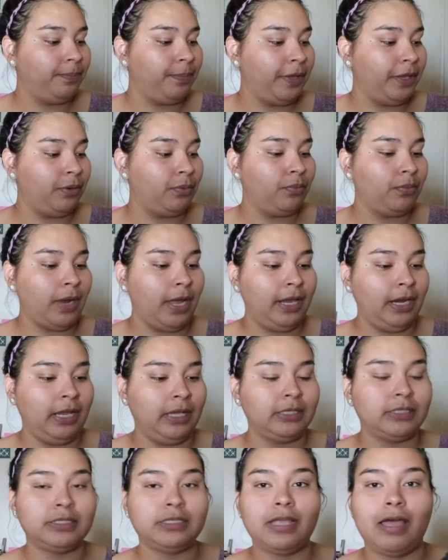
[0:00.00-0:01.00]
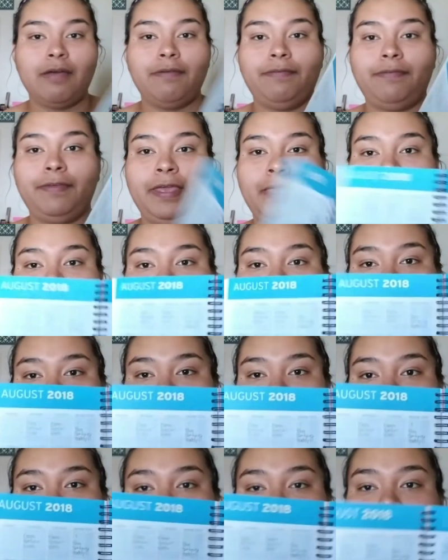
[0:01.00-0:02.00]
been writing stuff in
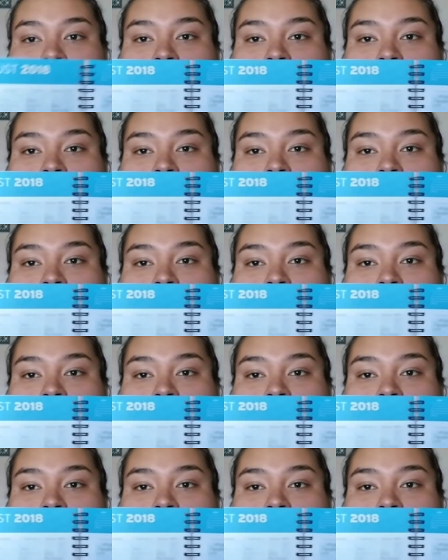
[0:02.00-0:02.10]
it.